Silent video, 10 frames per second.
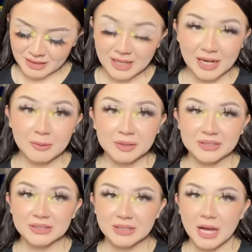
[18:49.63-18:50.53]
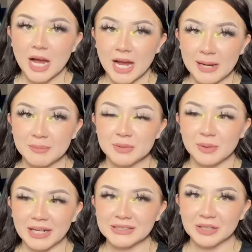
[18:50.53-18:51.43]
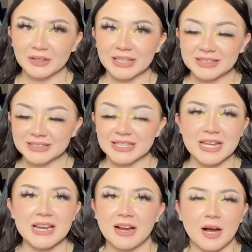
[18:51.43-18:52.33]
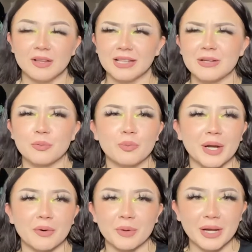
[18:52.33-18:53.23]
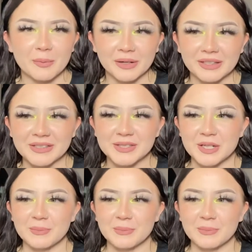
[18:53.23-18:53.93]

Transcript: I was hyped when I saw these and like, where would I wear these to?